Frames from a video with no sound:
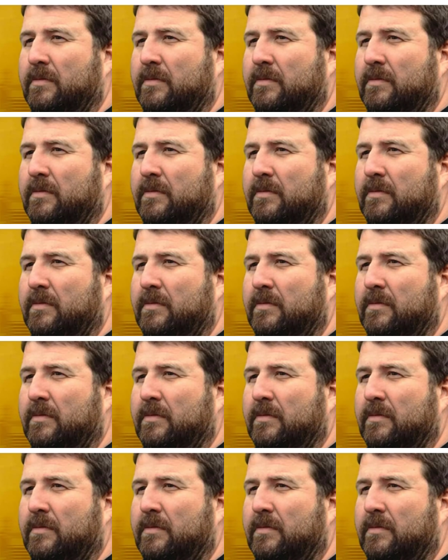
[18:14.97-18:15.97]

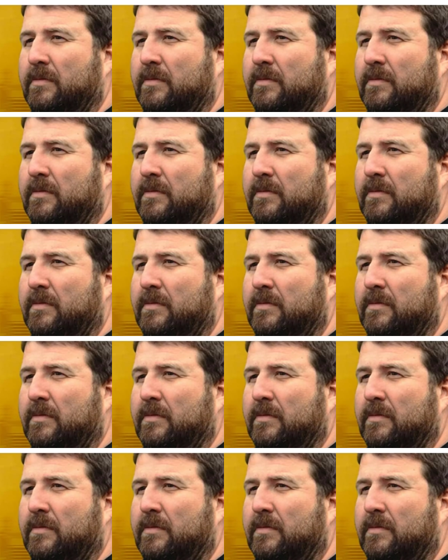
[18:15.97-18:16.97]

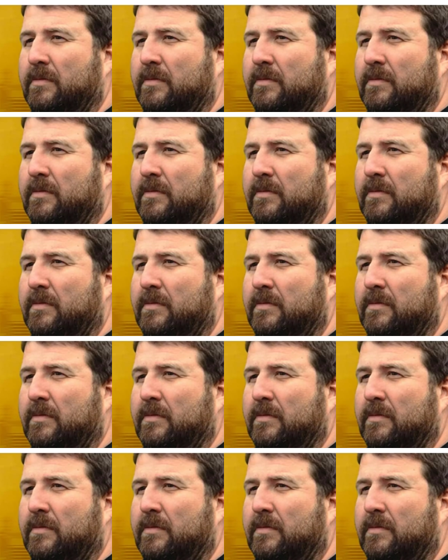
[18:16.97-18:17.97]

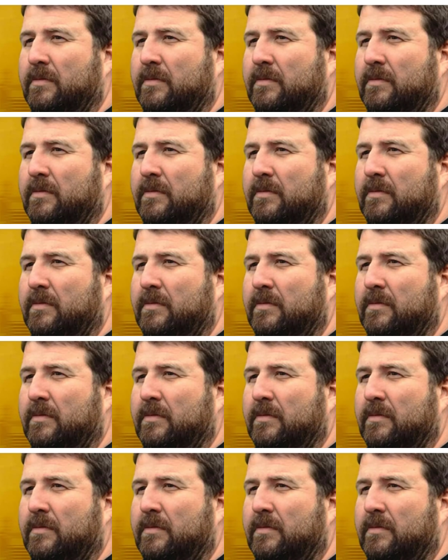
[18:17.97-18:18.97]

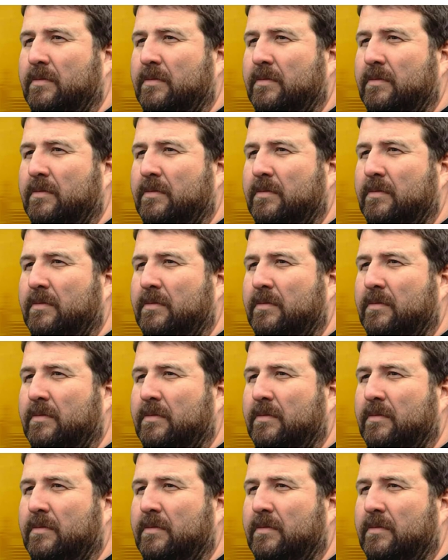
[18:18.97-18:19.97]

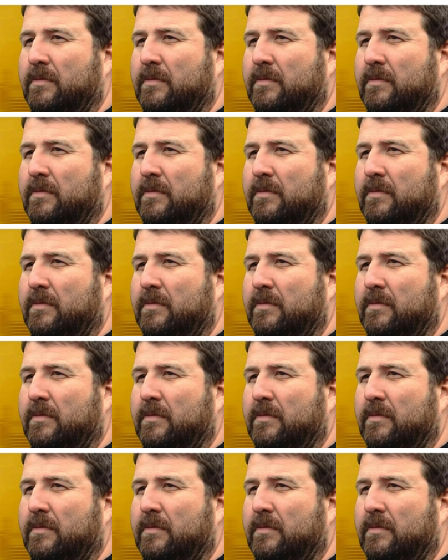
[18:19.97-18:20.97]

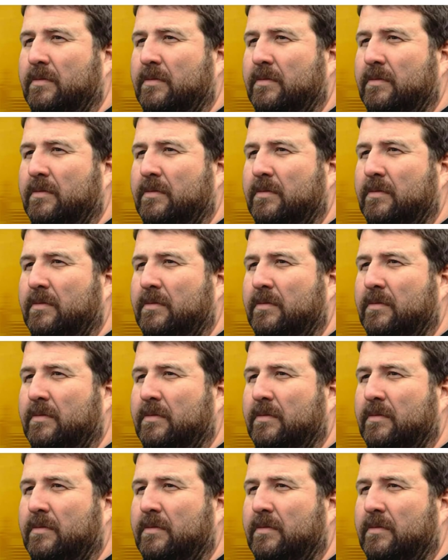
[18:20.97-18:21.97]

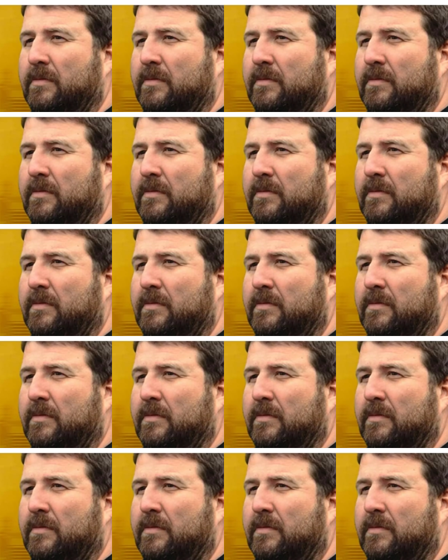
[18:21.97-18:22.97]
(no lip movement)